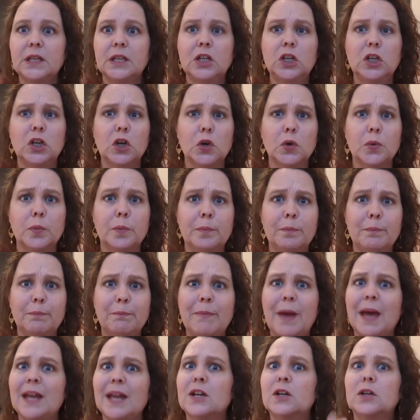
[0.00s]

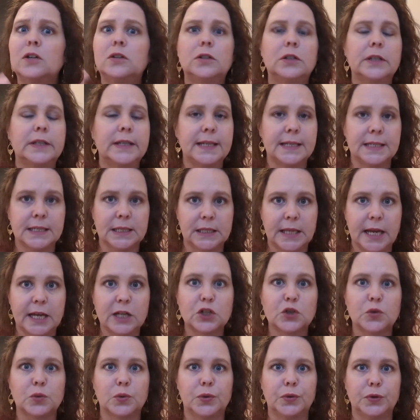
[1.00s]
medical and
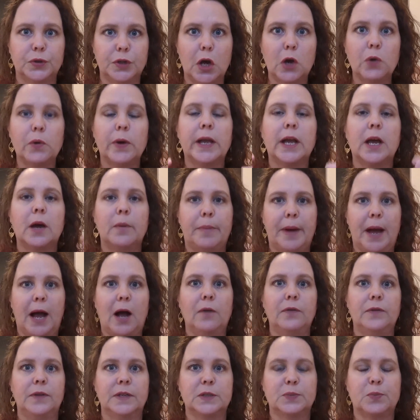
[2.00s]
intellectual knowing
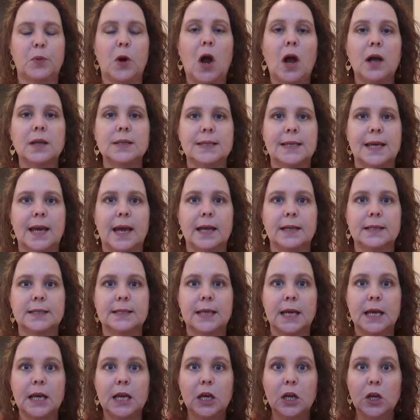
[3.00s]
about this
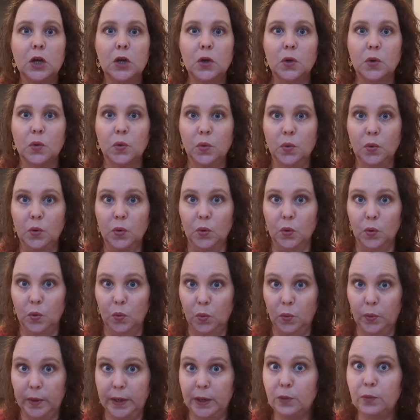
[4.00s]
process,
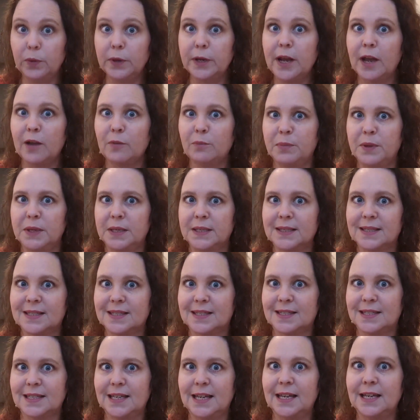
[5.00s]
we would have been
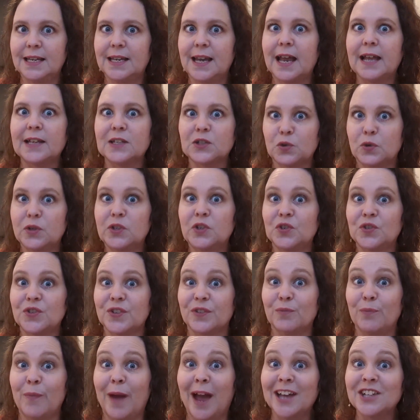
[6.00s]
seen as creatures
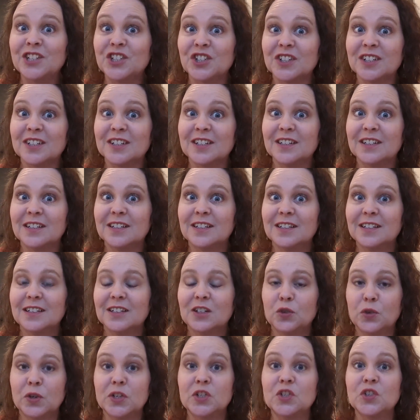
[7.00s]
of magic,
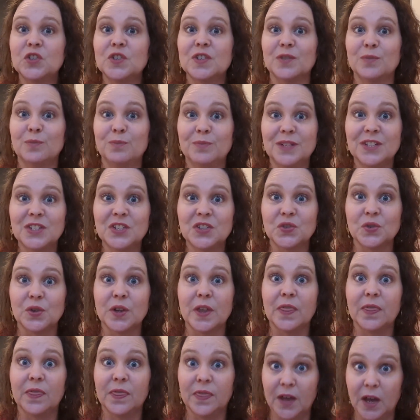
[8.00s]
creatures of
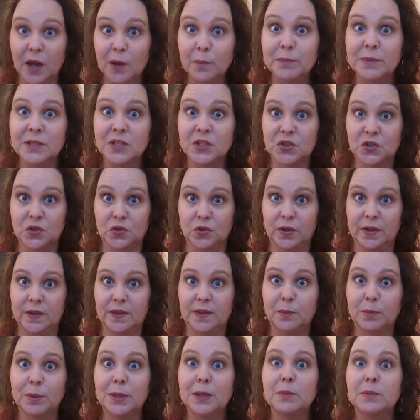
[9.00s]
mystery,
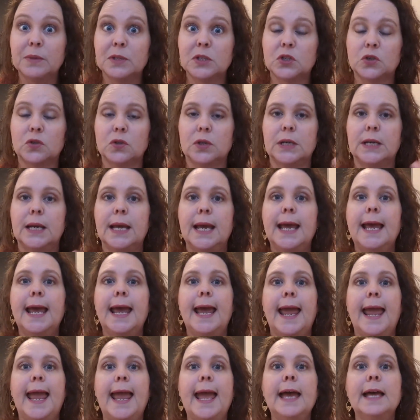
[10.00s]
the big mystery.
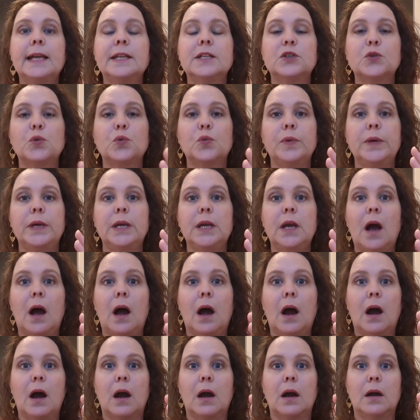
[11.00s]
And we
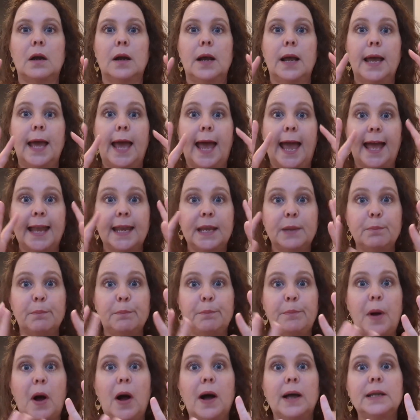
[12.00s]
are an
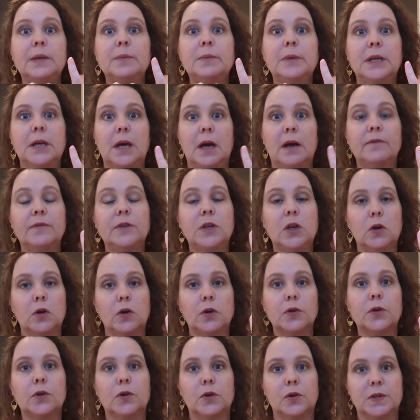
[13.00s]
embodiment of the
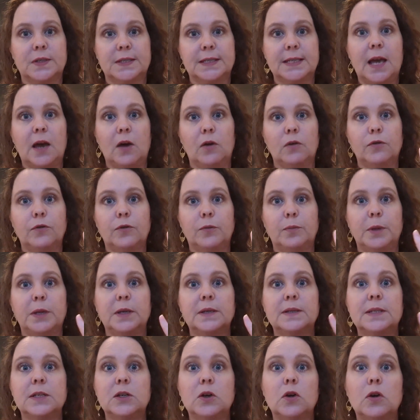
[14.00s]
earth herself,
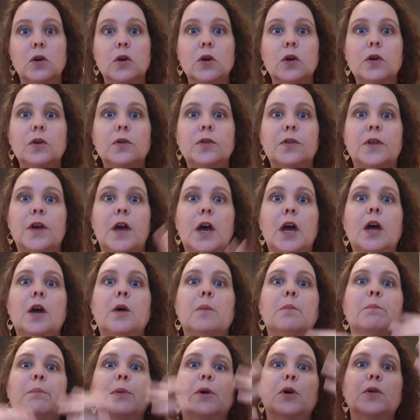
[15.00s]
because the earth
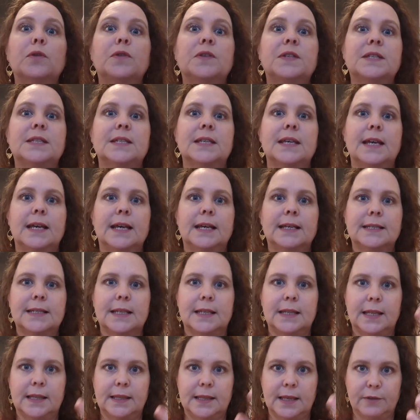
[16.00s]
births things
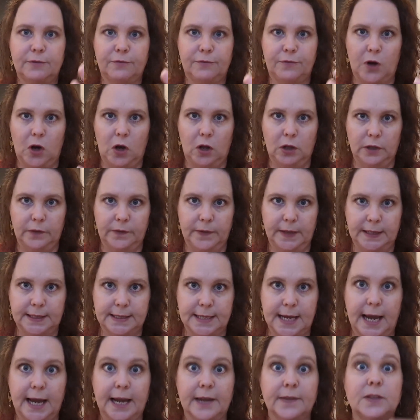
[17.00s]
and then they fall and they
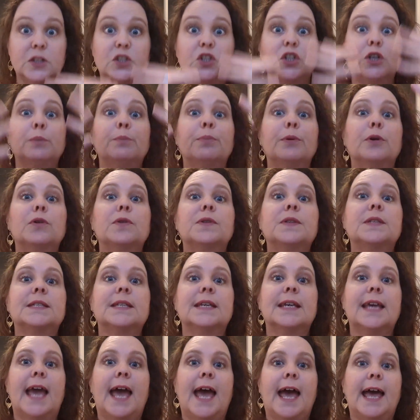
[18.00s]
die, and then she births
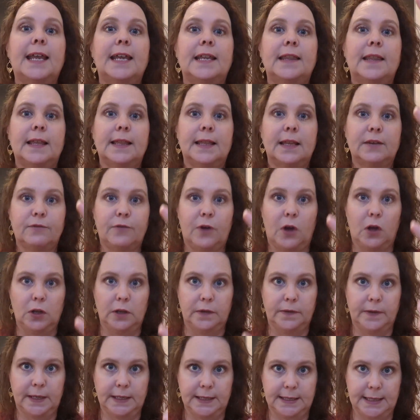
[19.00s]
again and then they fall
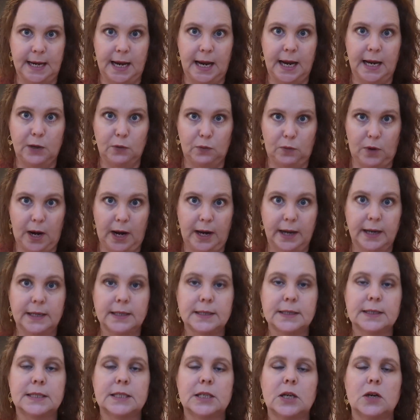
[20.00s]
and they die,
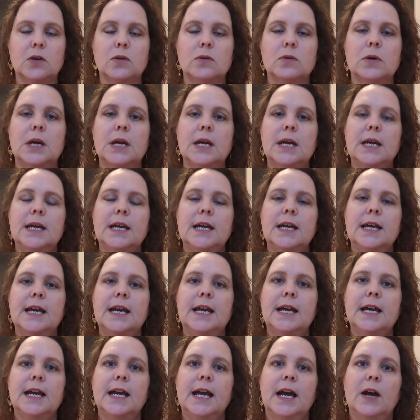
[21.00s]
right? So
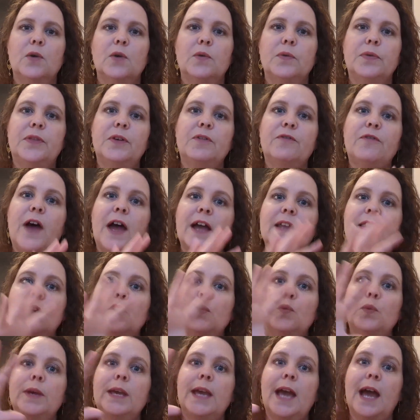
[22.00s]
the fact
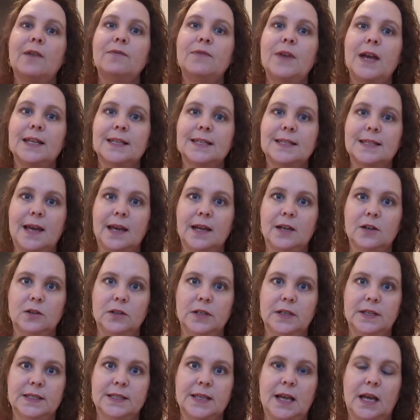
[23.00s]
that we have that cycle
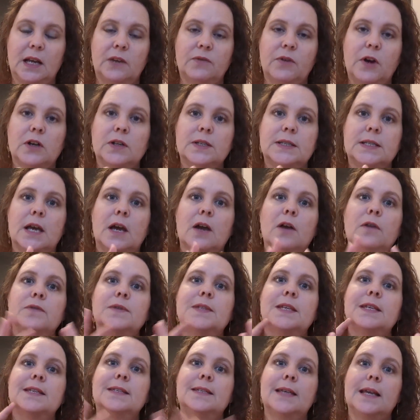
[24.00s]
inside of
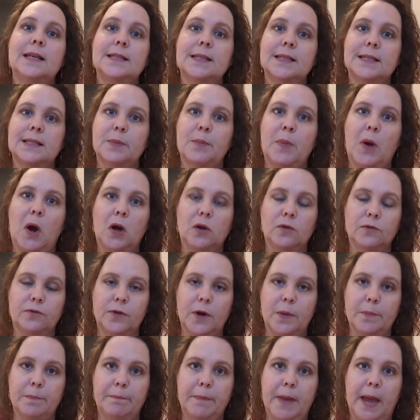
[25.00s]
ourselves sets us apart
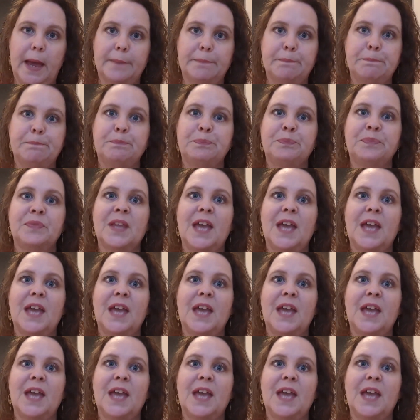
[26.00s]
from men.